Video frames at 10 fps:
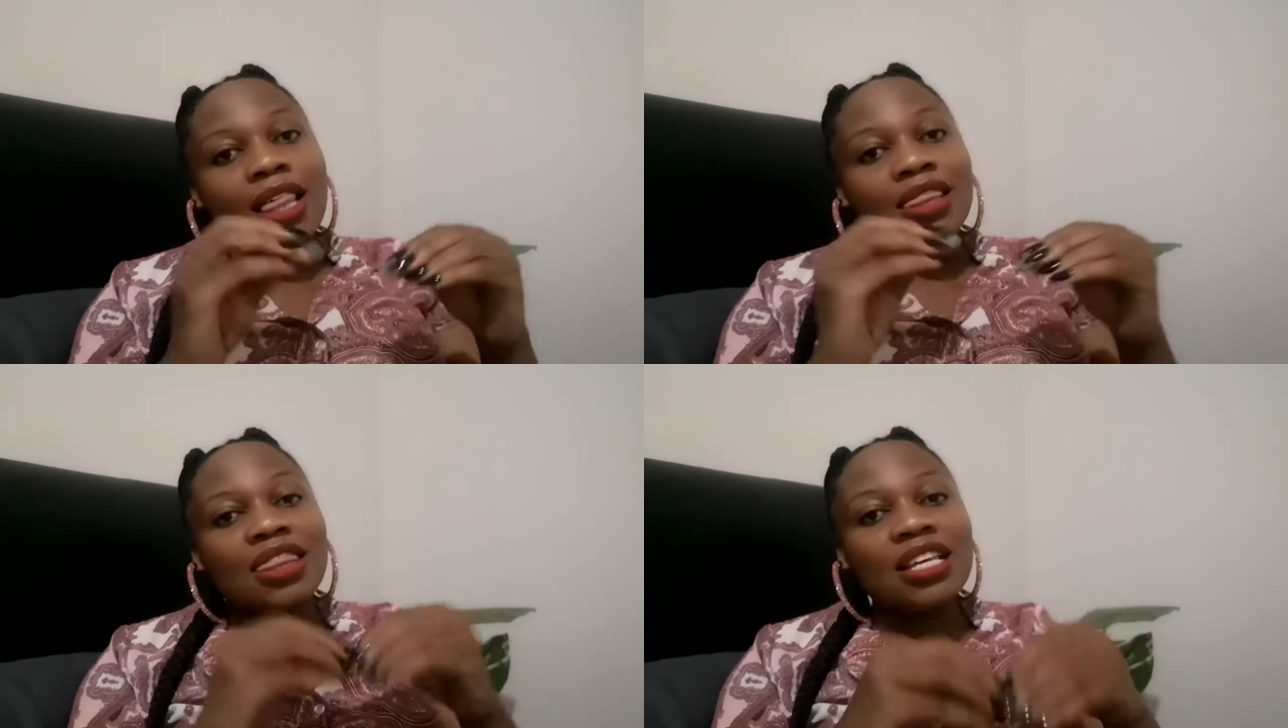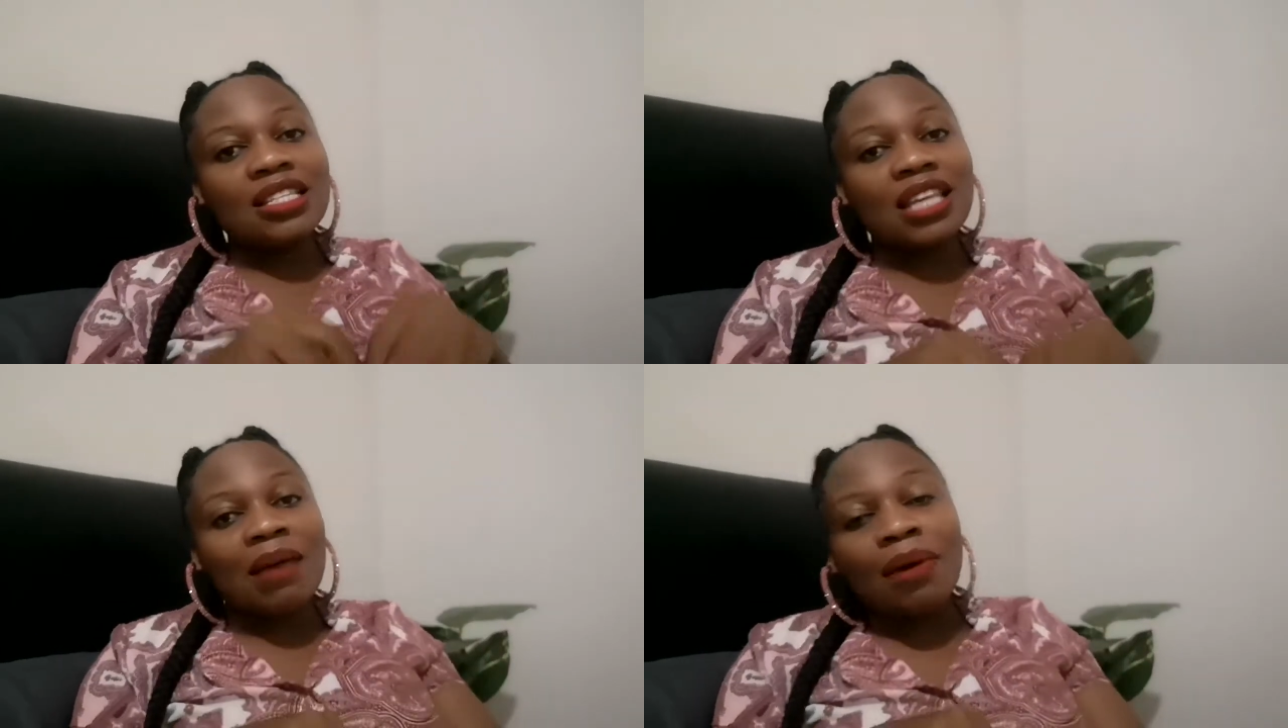
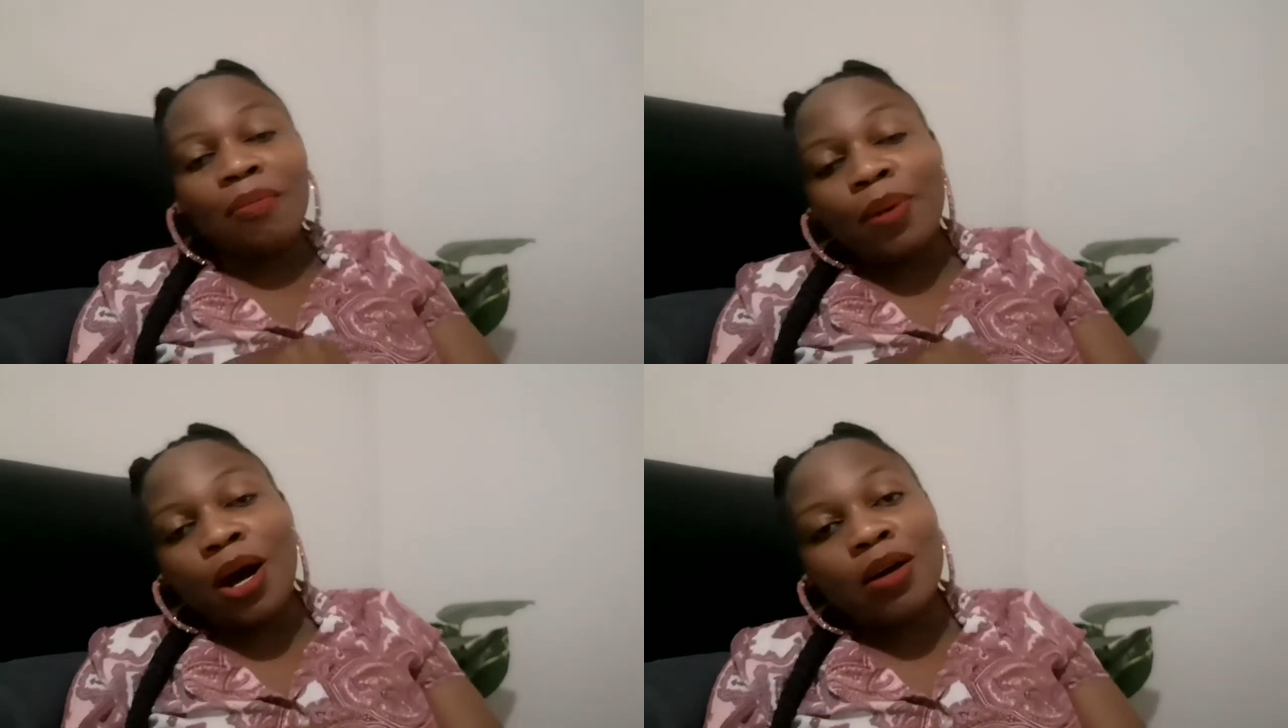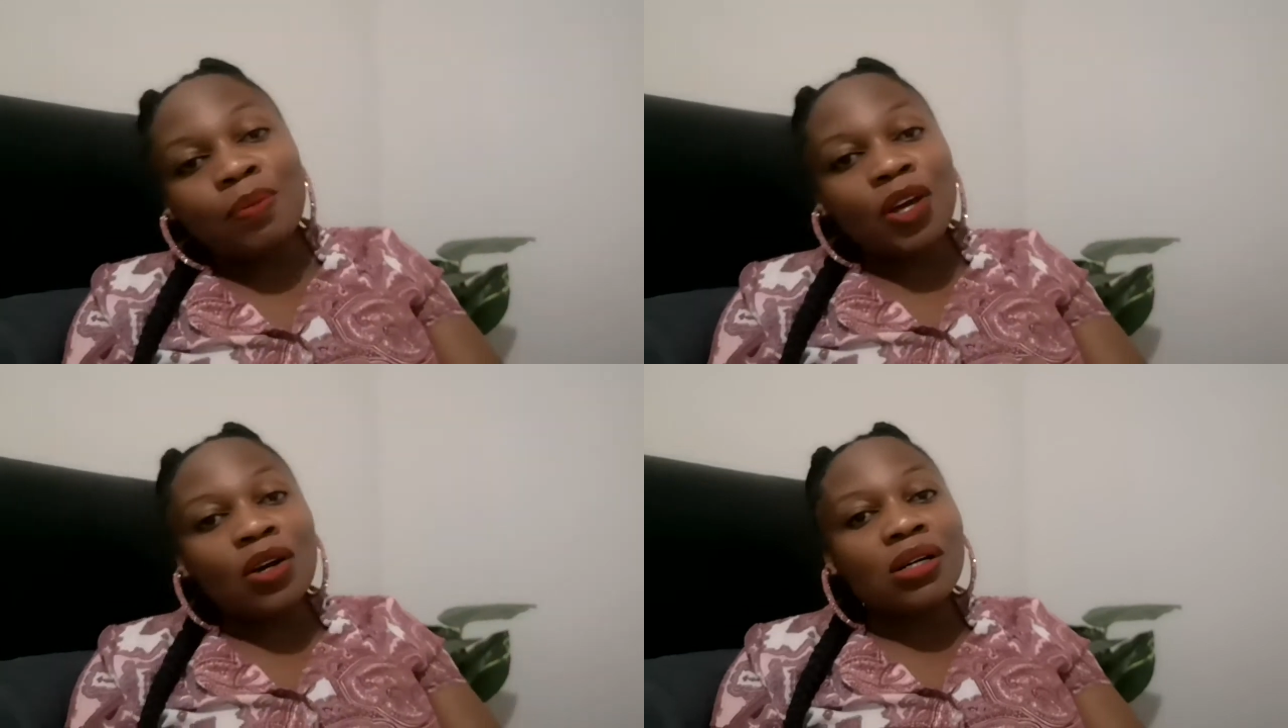This came
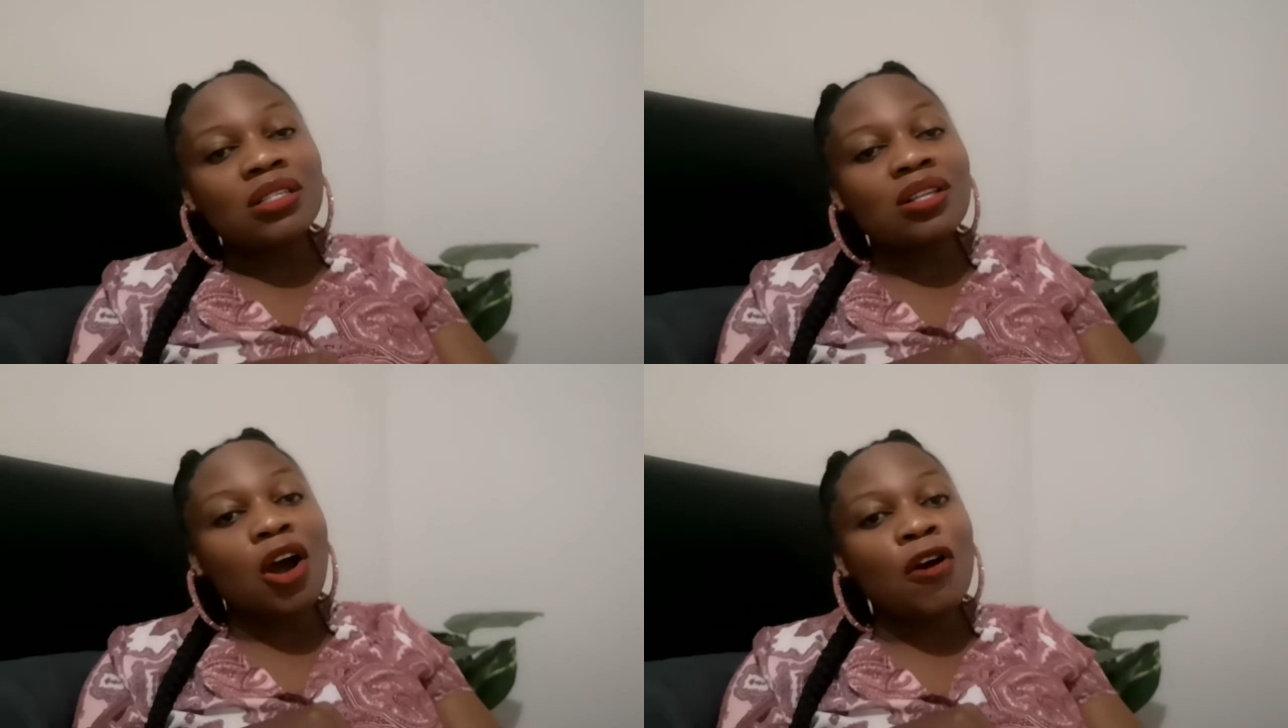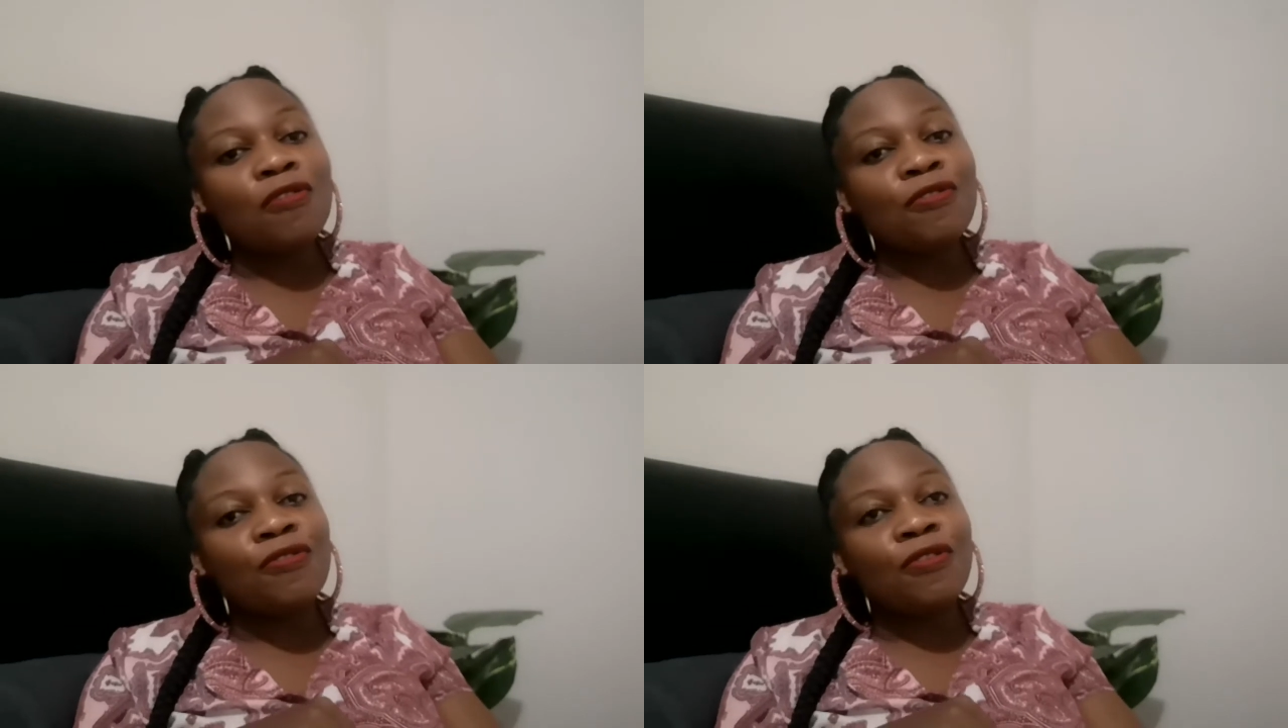about because of